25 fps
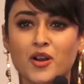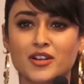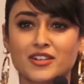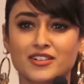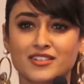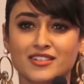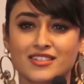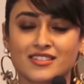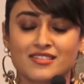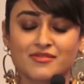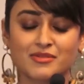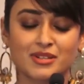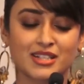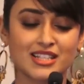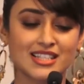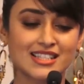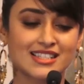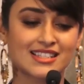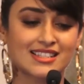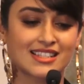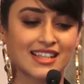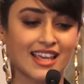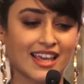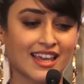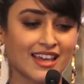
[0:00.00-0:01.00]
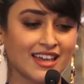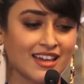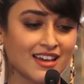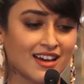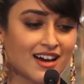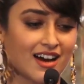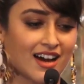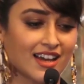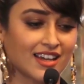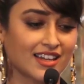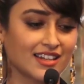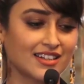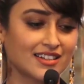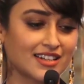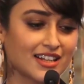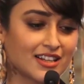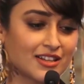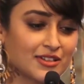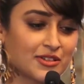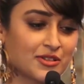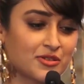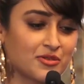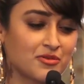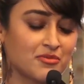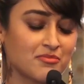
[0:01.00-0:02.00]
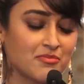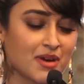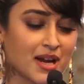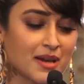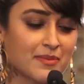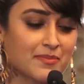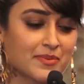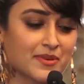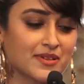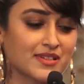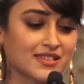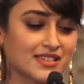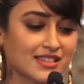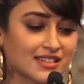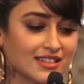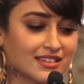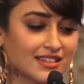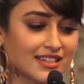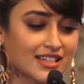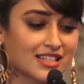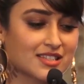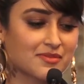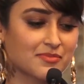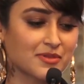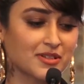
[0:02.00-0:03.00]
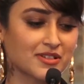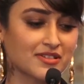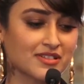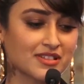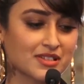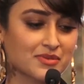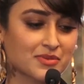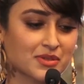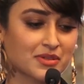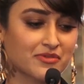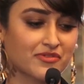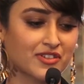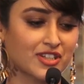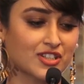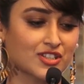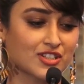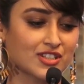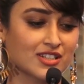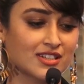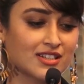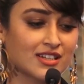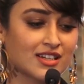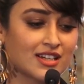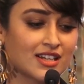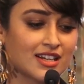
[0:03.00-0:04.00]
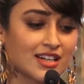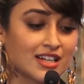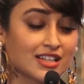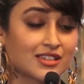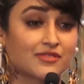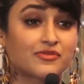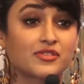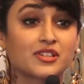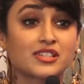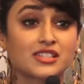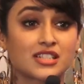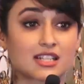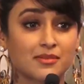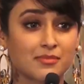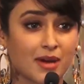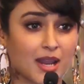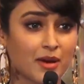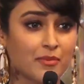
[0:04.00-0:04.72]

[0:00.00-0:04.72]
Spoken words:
what to really say. I can tell you my personal experience with Fiji. The first time